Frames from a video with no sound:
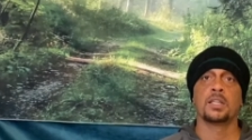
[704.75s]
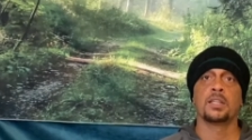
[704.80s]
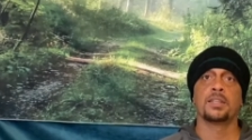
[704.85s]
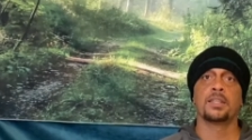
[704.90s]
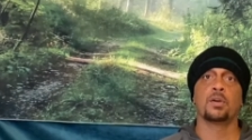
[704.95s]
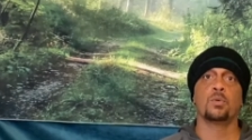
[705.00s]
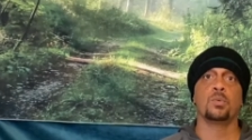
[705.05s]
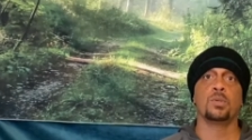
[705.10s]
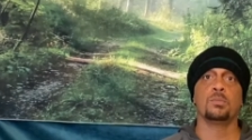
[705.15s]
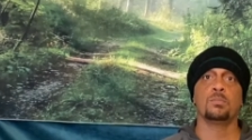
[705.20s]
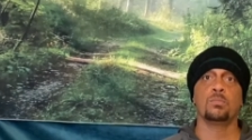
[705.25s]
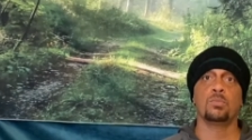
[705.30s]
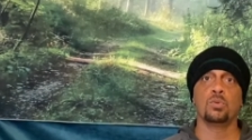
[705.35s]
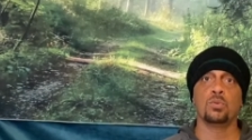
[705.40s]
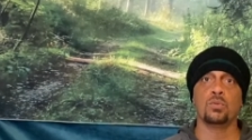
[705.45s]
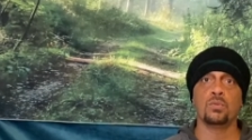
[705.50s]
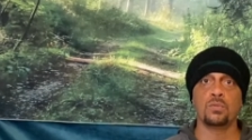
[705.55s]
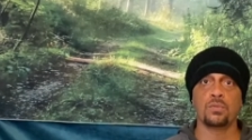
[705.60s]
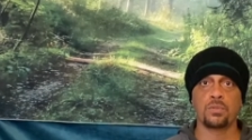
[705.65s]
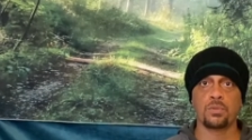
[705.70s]
that we
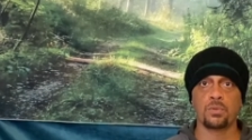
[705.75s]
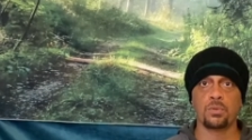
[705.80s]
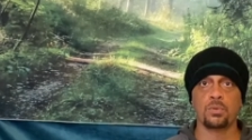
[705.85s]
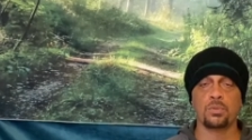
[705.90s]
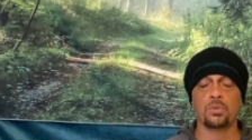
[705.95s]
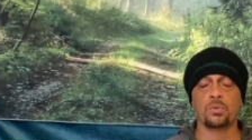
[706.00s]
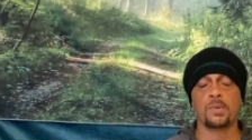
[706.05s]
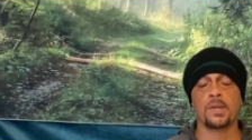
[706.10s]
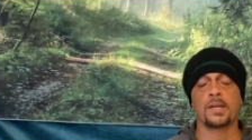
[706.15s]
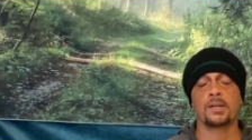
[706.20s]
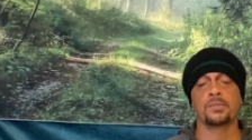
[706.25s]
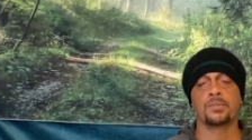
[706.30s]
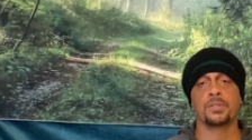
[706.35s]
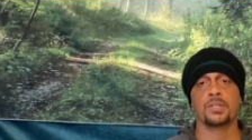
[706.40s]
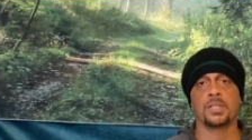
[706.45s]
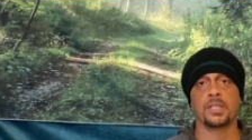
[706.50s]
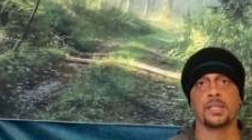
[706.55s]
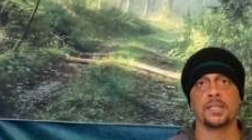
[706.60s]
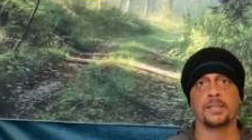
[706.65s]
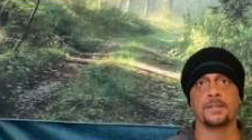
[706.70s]
move through throughout the
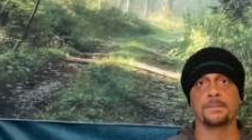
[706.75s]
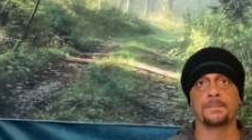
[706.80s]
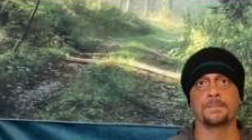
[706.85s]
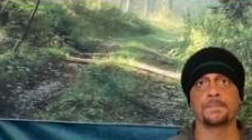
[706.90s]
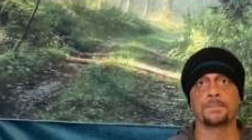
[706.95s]
day.